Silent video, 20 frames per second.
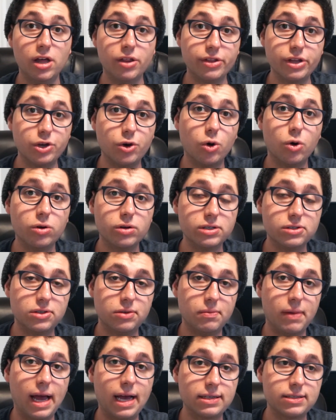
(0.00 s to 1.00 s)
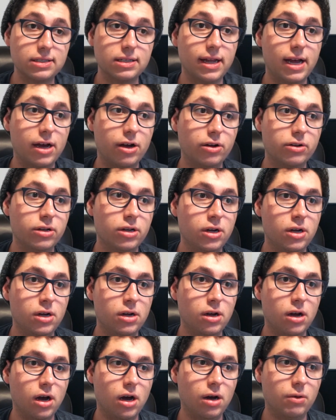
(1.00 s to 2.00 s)
The goal is to max it out,
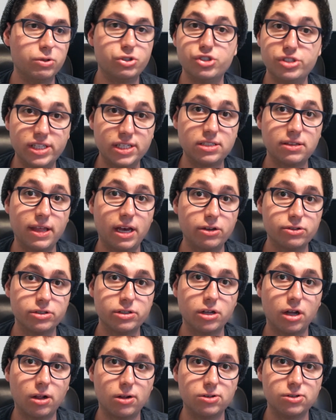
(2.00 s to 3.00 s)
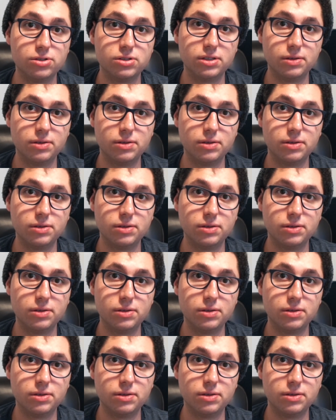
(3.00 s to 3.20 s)
which is $6,000